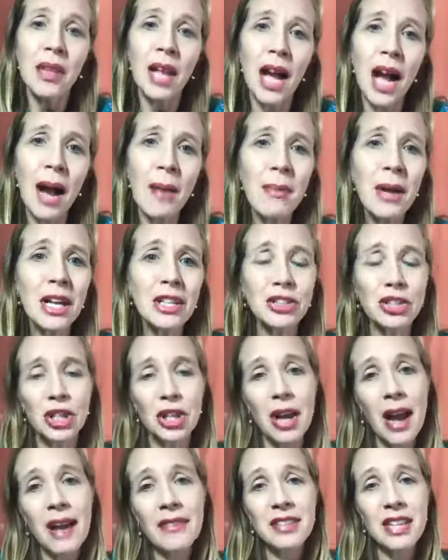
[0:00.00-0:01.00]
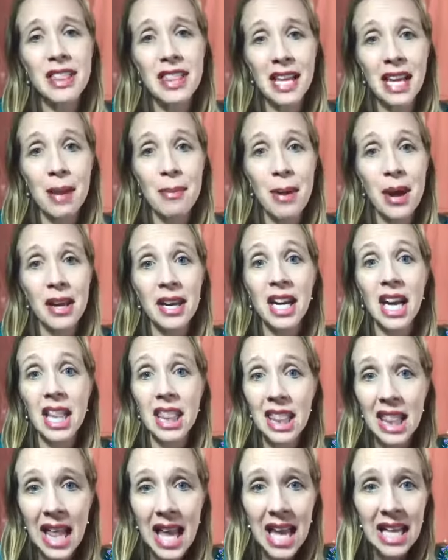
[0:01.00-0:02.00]
I'm not sure. I'll have to think about it
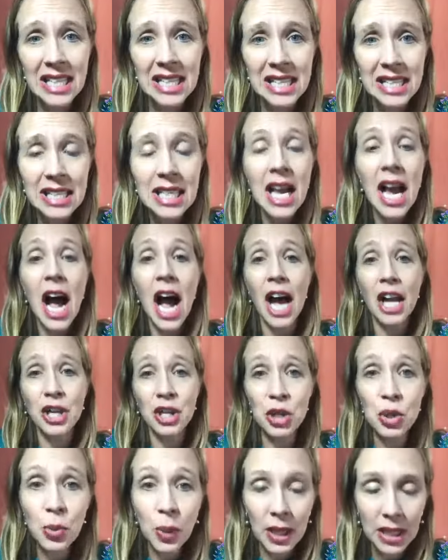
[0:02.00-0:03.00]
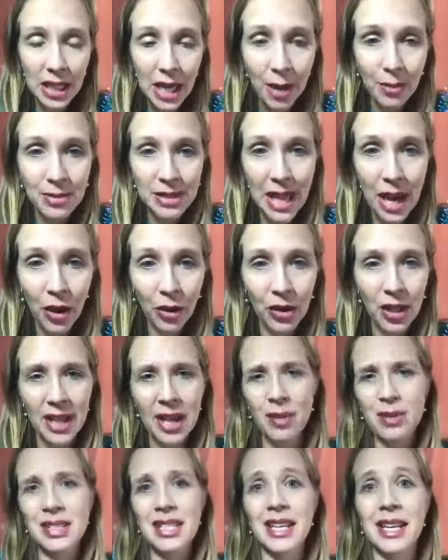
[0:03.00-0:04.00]
unless a new one comes out. And I
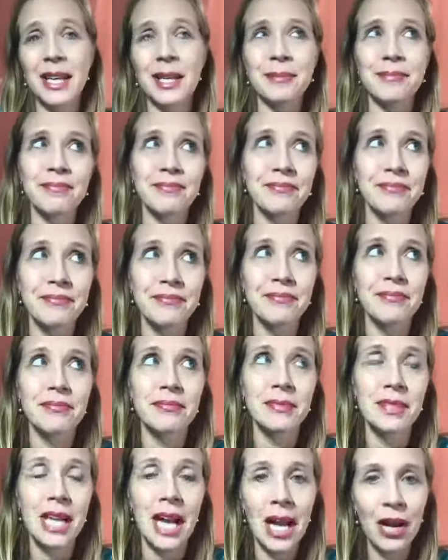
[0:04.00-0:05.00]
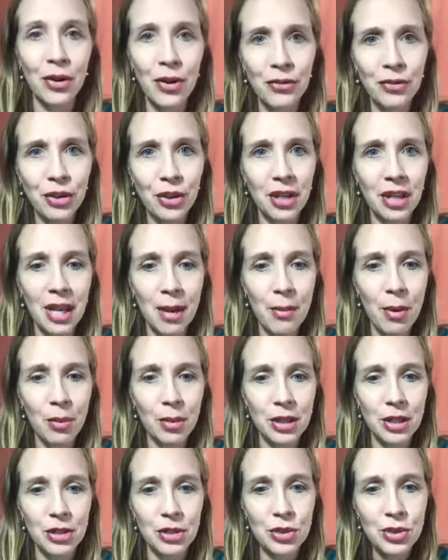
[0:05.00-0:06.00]
was thinking, I don't know if they're going to come out
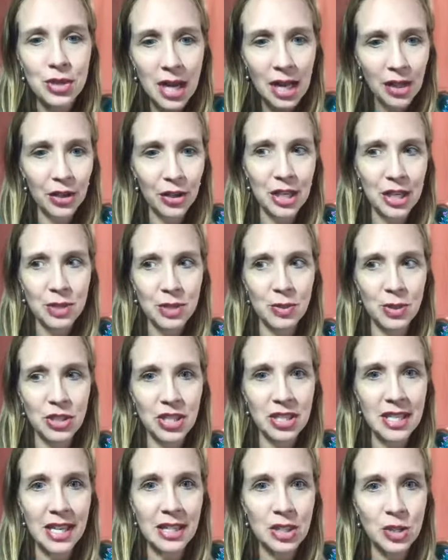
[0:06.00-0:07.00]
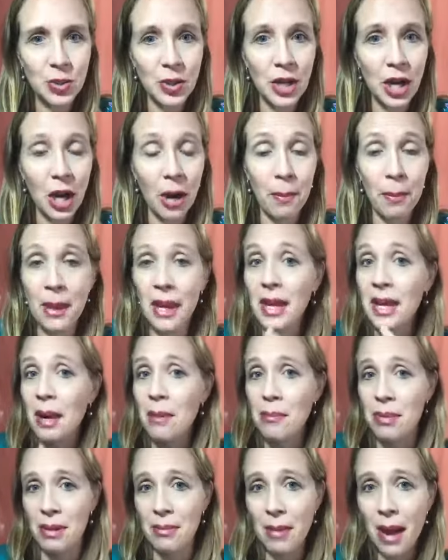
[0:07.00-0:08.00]
with a new color because we just had Sweetheart Pink
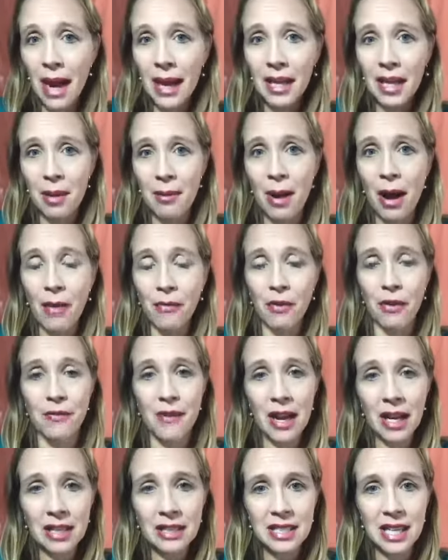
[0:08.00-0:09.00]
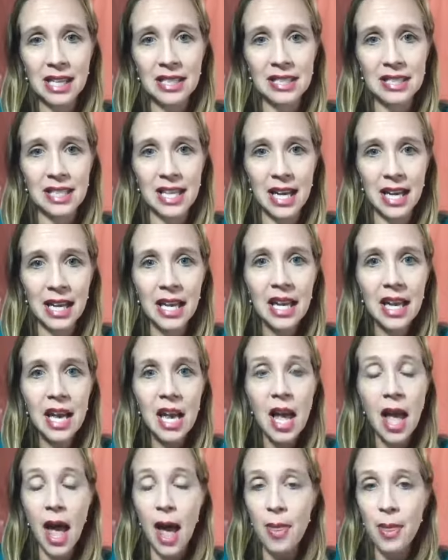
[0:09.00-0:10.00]
and Be Mine come out for Valentine's Day.
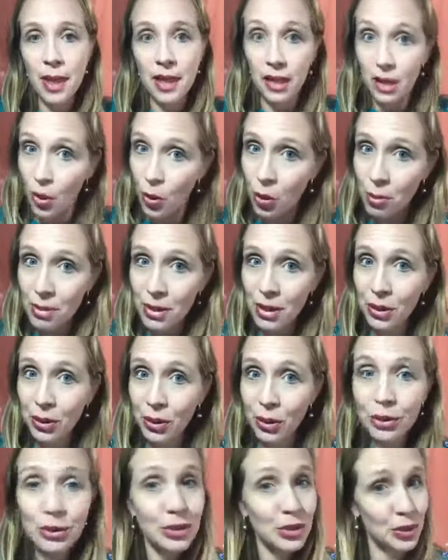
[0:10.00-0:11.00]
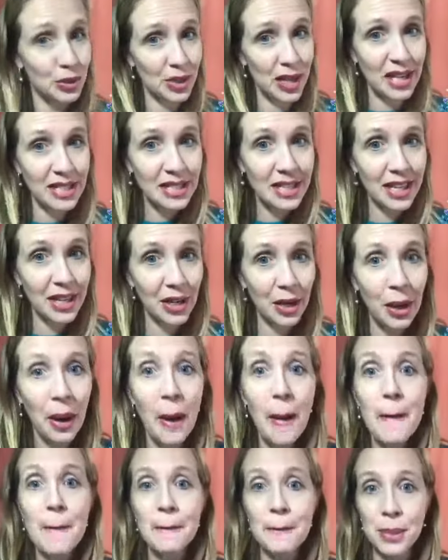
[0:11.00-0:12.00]
And then lo and behold, 2 days later,
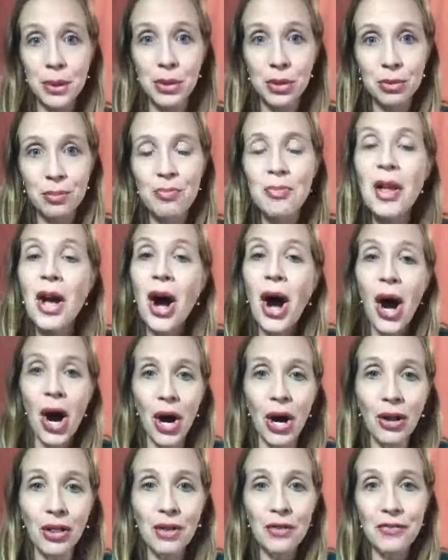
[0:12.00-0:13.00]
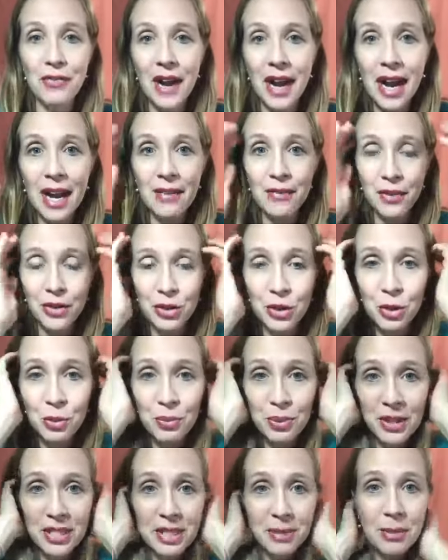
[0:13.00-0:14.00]
boom, all the 5 new
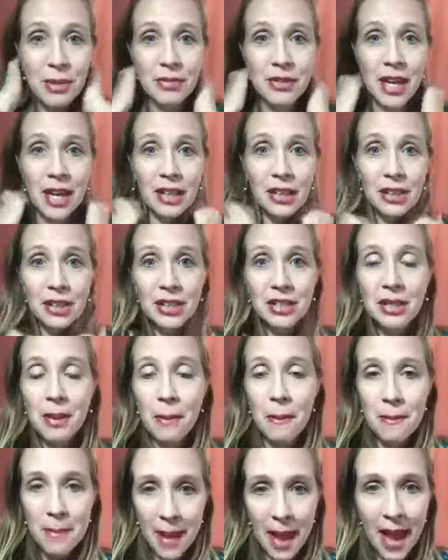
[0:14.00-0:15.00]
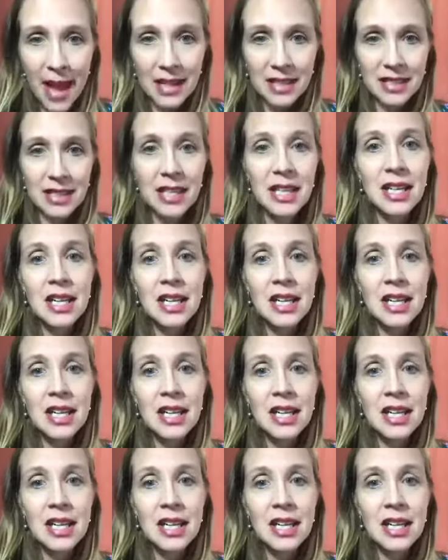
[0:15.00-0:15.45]
Prism of Colors matte